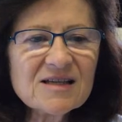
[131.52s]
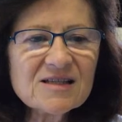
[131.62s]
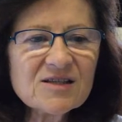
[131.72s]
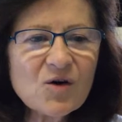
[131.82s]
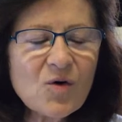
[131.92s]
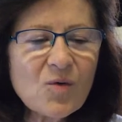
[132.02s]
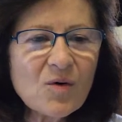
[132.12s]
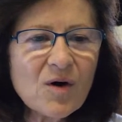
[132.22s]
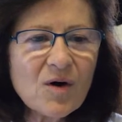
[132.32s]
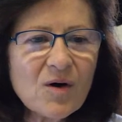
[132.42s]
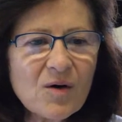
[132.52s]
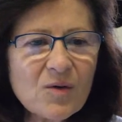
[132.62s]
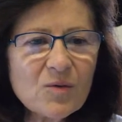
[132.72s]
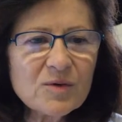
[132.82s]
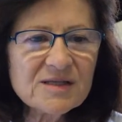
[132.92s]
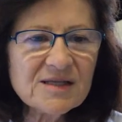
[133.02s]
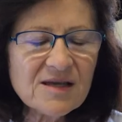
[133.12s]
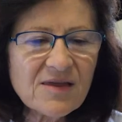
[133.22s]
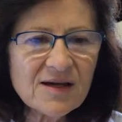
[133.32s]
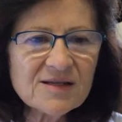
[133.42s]
So we
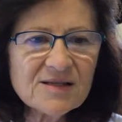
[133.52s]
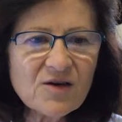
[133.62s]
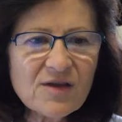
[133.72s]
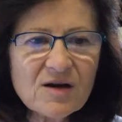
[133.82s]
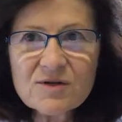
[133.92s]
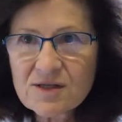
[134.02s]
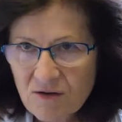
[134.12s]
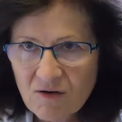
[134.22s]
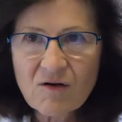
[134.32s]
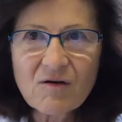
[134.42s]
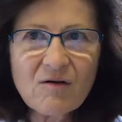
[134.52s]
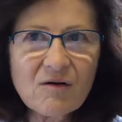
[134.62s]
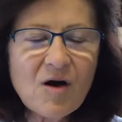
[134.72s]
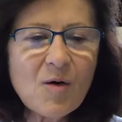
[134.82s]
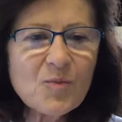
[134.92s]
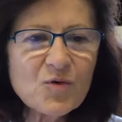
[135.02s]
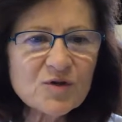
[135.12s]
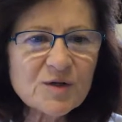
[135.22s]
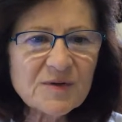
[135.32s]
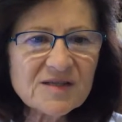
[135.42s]
see that there is a
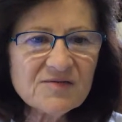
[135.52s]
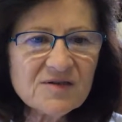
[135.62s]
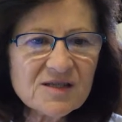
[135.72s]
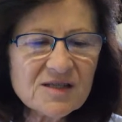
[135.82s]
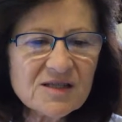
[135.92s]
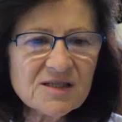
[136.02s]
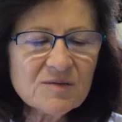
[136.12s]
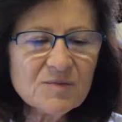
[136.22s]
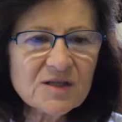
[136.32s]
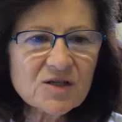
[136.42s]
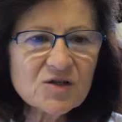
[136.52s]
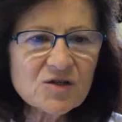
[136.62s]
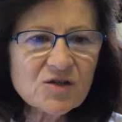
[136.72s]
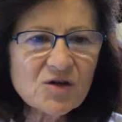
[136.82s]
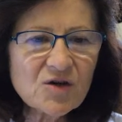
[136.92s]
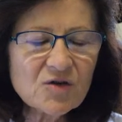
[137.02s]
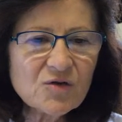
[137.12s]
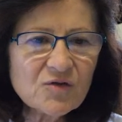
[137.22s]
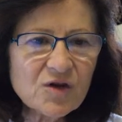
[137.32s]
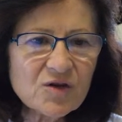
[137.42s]
poor specificity because
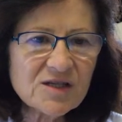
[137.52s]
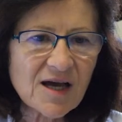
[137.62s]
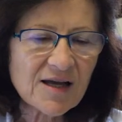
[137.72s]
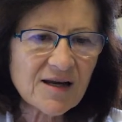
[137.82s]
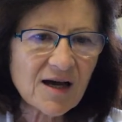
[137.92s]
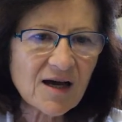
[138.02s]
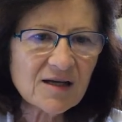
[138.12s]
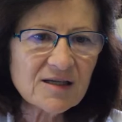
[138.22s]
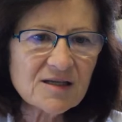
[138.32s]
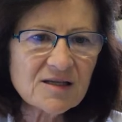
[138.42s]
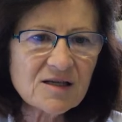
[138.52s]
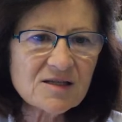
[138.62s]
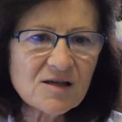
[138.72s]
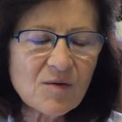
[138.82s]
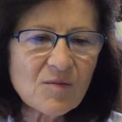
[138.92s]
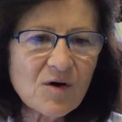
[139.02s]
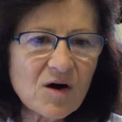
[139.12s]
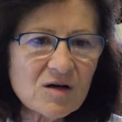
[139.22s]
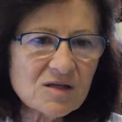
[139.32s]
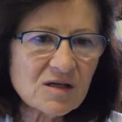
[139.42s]
you've got ANA in some
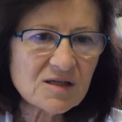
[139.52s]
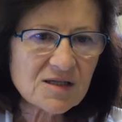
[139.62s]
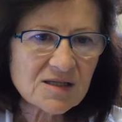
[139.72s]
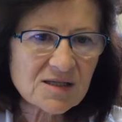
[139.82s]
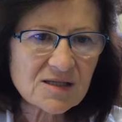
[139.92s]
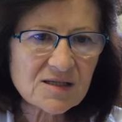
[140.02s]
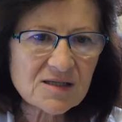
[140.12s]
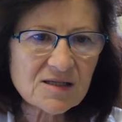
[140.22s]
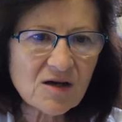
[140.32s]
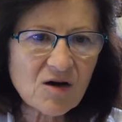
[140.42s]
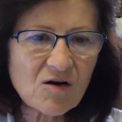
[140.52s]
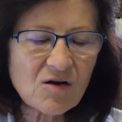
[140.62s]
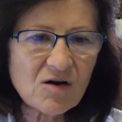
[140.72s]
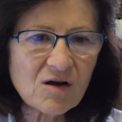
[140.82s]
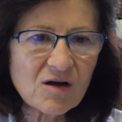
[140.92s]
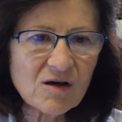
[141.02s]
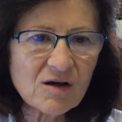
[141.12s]
other disease or